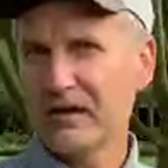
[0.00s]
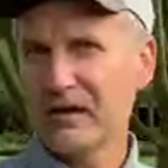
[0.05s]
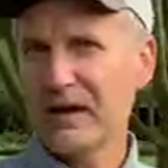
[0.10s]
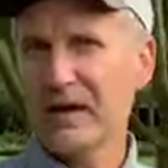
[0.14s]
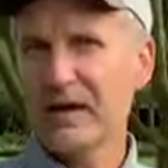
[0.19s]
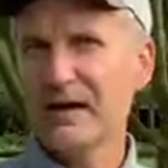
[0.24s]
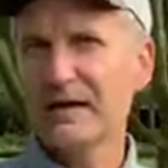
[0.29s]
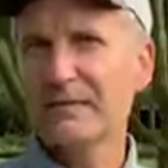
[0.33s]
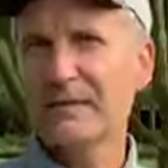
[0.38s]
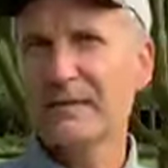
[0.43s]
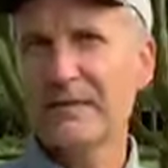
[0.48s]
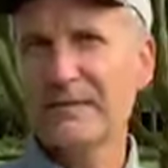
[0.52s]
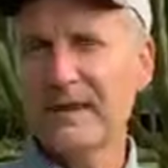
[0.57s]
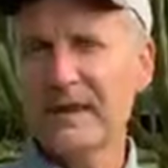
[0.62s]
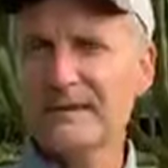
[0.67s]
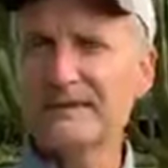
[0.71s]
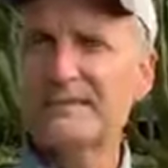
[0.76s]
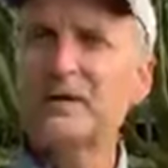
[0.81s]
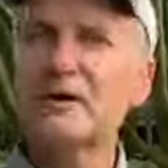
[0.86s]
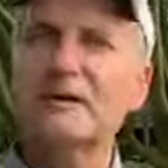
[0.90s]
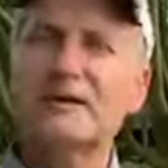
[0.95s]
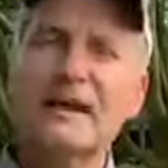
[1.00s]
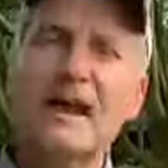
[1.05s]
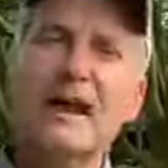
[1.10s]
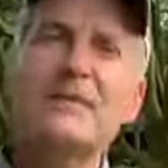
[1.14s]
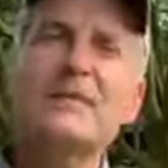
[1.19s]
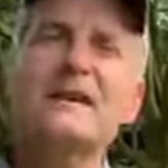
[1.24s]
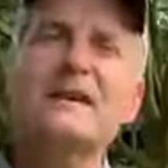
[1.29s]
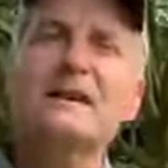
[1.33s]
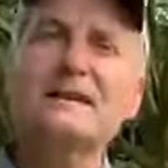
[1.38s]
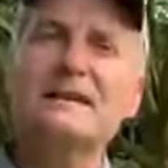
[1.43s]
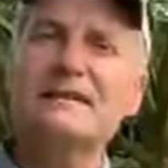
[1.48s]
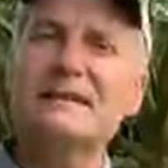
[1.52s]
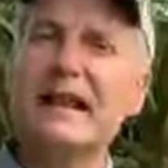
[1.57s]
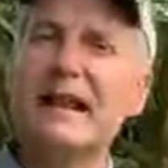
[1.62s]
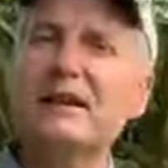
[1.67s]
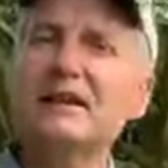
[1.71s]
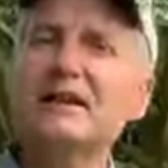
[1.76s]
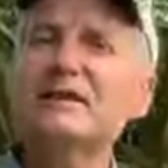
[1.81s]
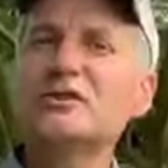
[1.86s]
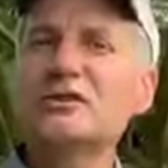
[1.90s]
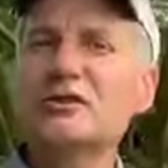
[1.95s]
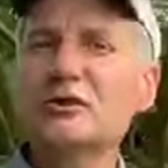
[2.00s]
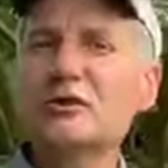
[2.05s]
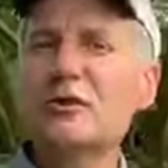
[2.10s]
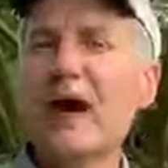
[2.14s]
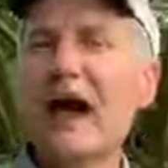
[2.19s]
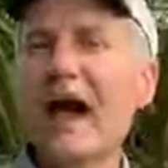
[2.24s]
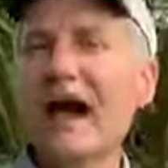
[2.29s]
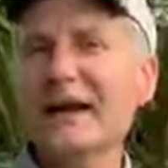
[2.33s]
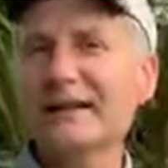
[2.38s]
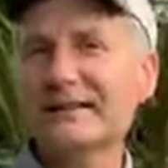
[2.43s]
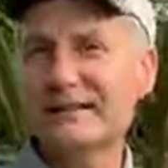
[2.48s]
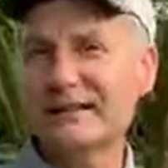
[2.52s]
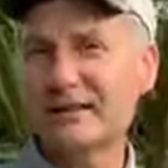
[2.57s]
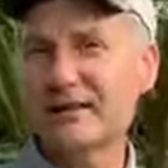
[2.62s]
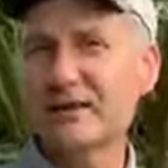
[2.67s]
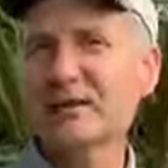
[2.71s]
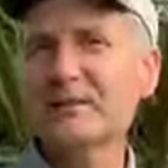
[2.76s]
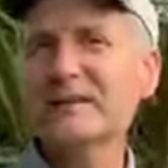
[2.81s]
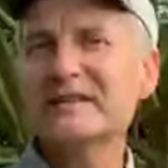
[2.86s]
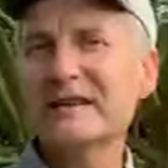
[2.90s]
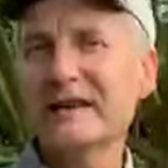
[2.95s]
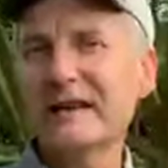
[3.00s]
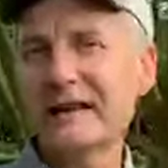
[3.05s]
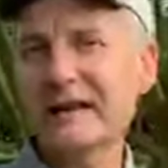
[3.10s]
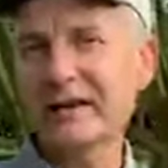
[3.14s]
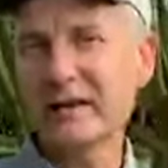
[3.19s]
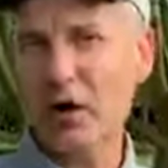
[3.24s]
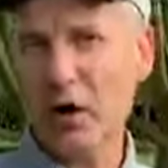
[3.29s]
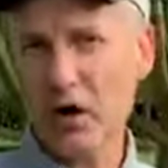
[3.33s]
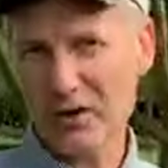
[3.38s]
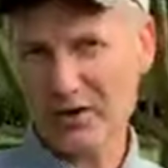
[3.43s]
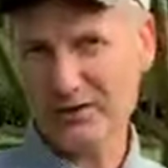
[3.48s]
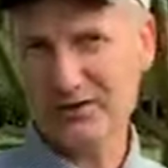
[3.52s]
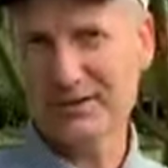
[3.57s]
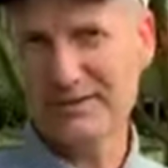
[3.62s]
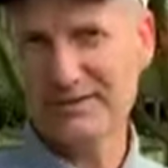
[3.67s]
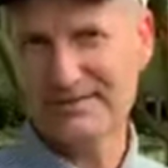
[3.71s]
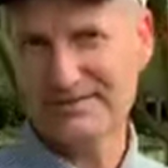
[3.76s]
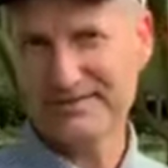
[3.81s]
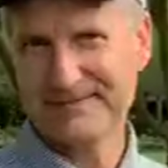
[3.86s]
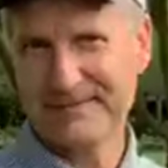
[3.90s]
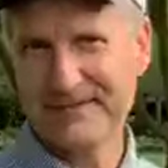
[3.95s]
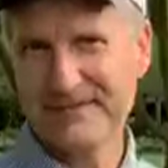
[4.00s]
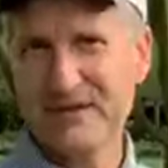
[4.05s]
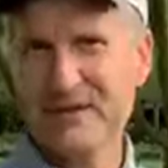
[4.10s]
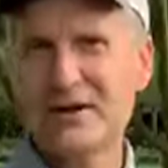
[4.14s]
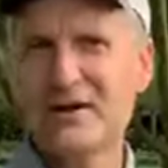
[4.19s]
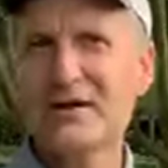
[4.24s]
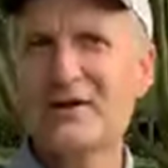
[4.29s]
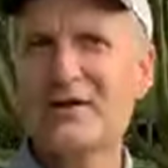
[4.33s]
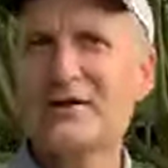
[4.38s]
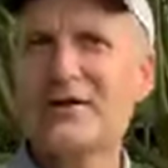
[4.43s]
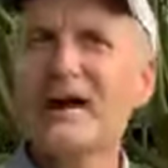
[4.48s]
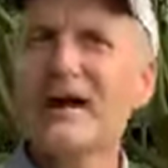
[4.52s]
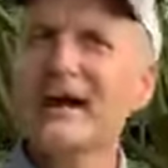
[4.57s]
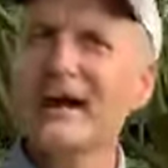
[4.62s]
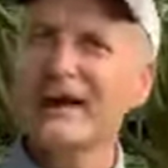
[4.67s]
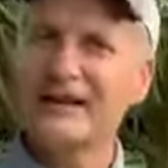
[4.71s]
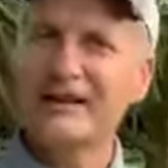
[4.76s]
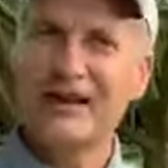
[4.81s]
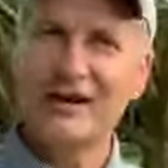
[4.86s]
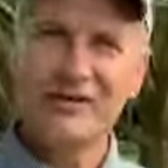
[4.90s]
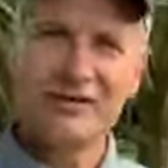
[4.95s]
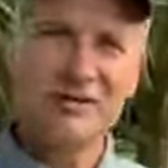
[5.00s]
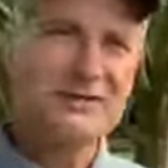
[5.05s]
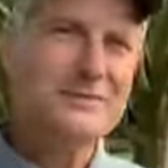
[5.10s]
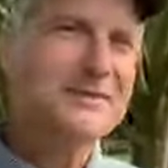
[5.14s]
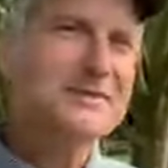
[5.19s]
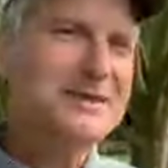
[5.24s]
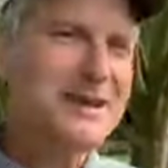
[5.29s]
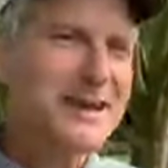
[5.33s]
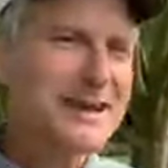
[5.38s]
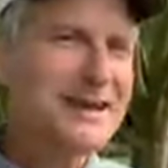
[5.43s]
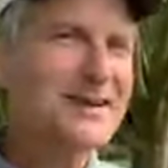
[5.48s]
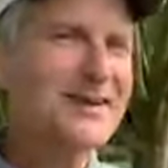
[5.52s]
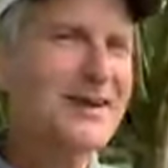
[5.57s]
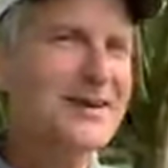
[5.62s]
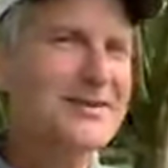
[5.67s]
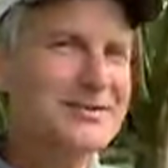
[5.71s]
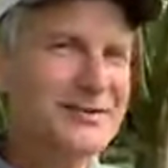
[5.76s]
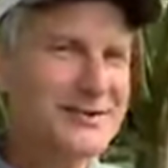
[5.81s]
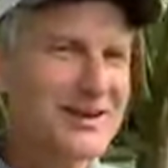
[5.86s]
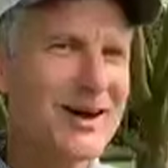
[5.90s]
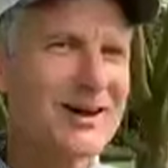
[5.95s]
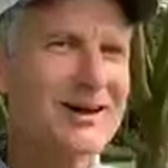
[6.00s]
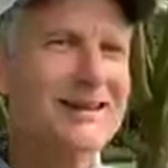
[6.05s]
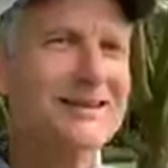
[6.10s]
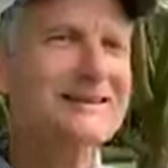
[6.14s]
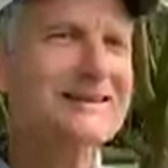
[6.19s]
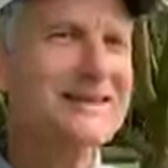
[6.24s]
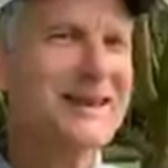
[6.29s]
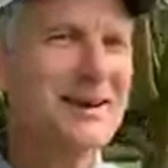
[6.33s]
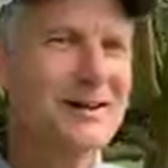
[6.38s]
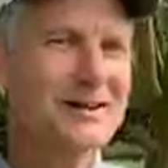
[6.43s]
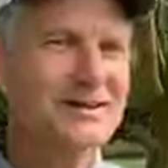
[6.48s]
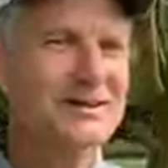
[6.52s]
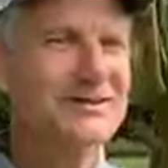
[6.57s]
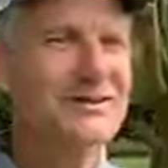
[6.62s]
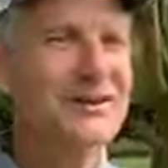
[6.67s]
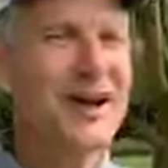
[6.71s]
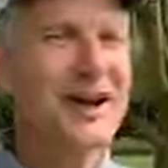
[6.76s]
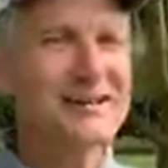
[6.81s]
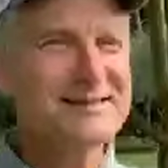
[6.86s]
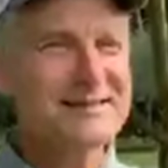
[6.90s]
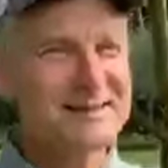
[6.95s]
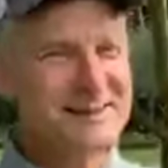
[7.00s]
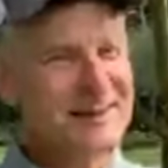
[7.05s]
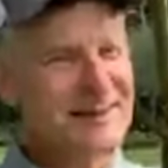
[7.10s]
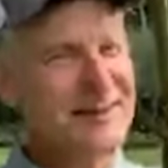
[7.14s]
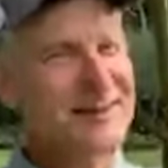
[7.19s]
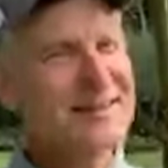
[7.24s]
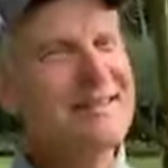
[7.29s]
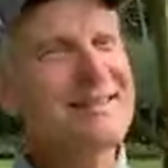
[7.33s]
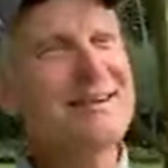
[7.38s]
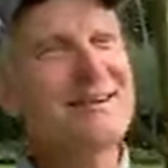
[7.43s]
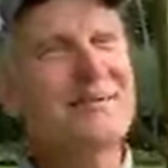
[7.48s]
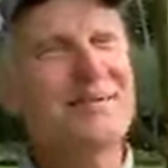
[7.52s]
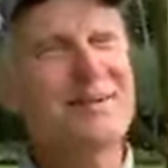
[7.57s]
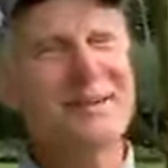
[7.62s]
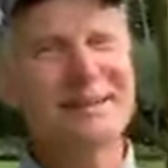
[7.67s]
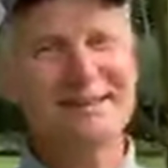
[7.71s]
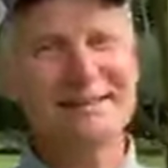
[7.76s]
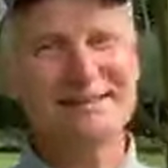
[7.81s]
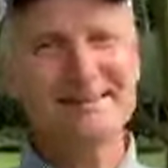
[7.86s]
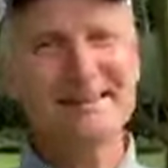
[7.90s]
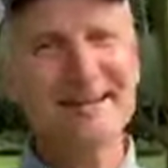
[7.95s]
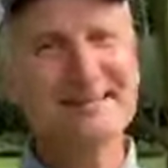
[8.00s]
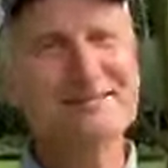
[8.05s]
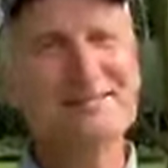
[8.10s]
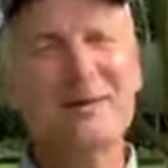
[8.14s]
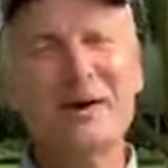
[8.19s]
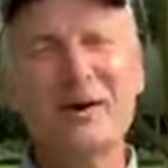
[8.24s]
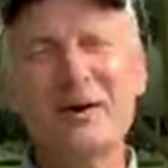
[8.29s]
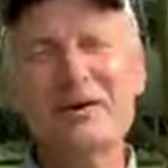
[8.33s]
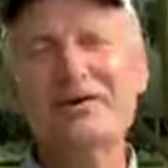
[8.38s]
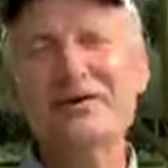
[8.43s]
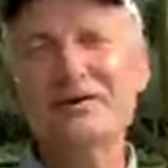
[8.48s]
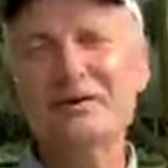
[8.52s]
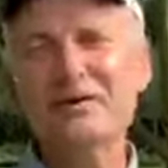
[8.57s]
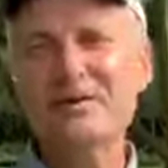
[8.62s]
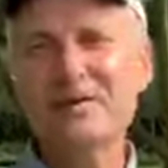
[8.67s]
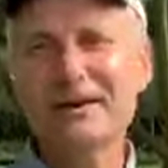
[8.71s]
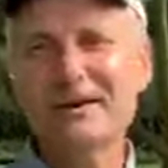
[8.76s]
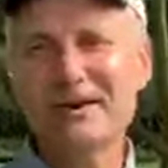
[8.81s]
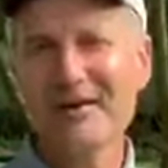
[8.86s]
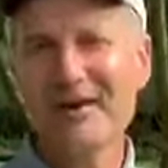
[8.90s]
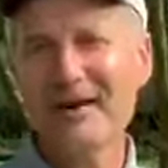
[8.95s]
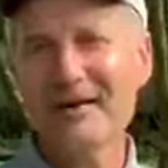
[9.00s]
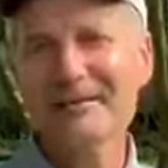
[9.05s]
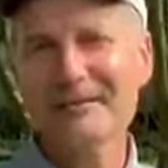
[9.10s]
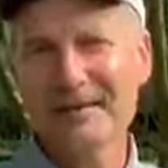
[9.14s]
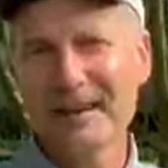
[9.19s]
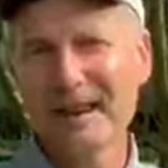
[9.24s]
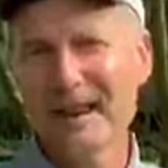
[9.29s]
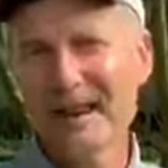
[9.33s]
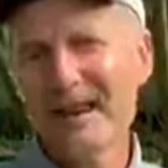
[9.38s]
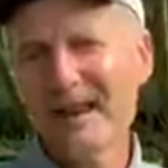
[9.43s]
Okay, the Facebook name is LSU Ag Center Botanic Gardens. So, not just Botanic Gardens, you got to get the LSU Ag Center in there because that's part of who we are.